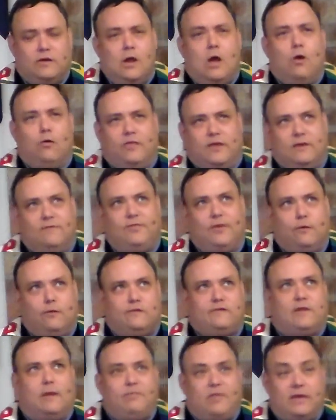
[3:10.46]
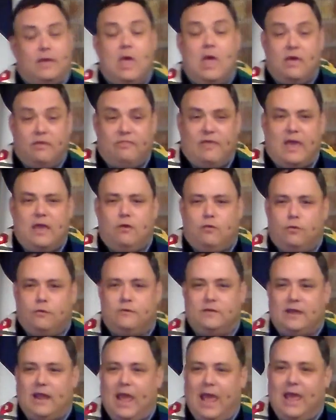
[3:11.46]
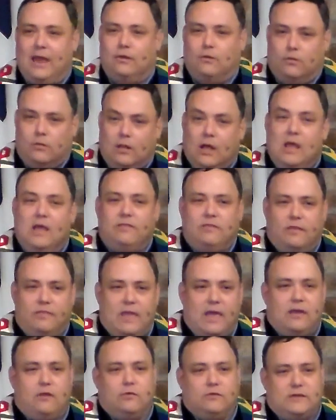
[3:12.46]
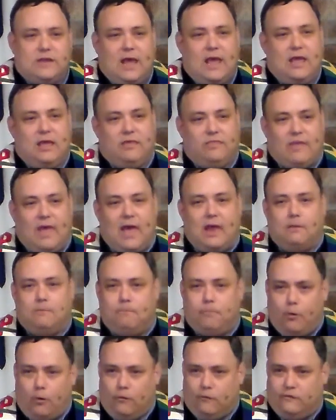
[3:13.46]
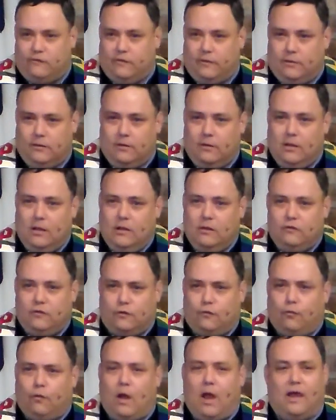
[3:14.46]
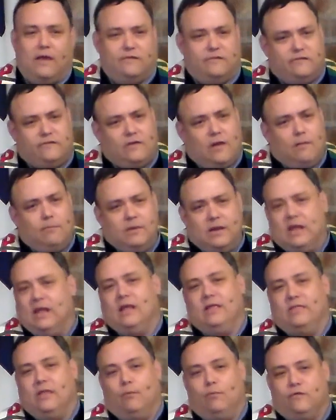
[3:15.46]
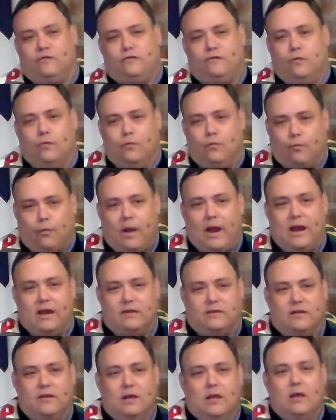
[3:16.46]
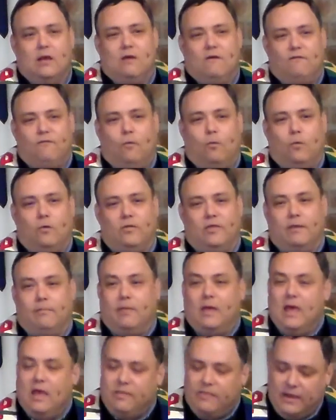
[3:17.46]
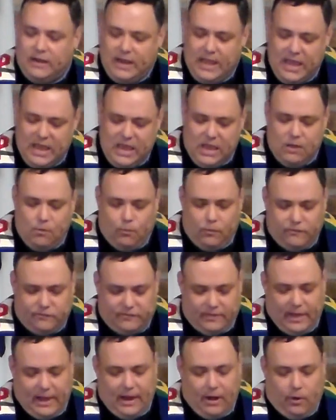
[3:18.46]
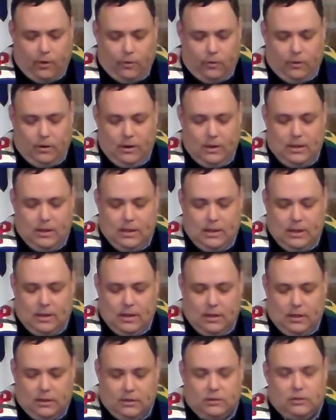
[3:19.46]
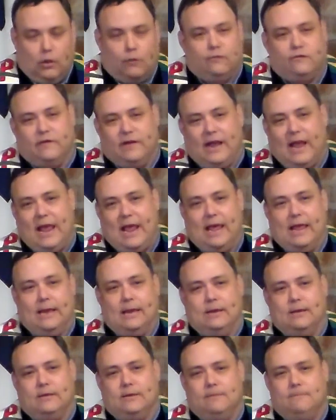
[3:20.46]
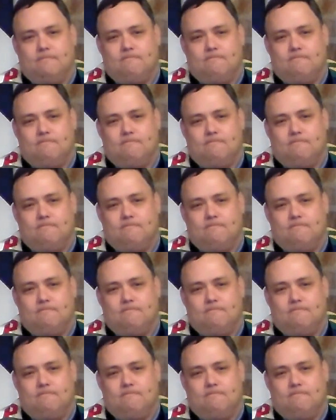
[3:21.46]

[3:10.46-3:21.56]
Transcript: To know that if there is something they couldn't handle, then they could take that person to Christ. Some need that was too great for them, that he was there close at hand.